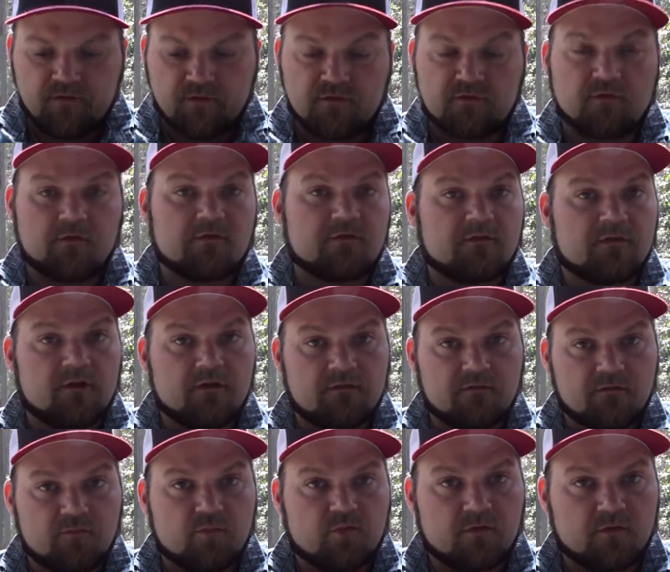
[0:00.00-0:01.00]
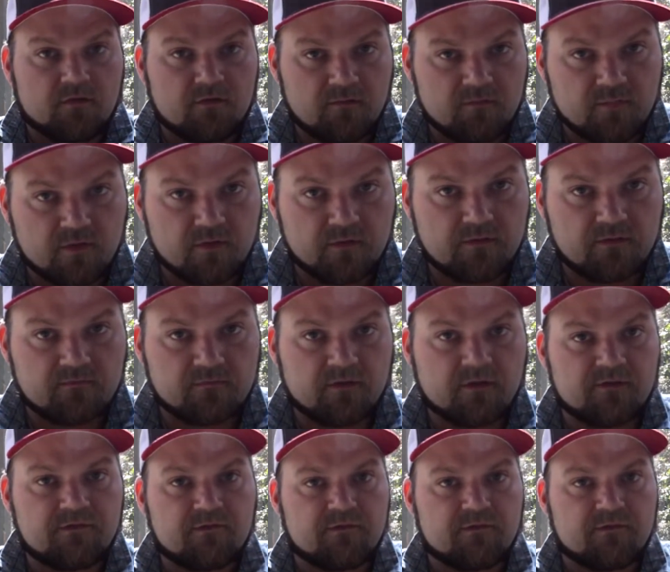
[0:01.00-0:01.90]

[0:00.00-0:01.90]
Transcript: Sugar's another important component, right?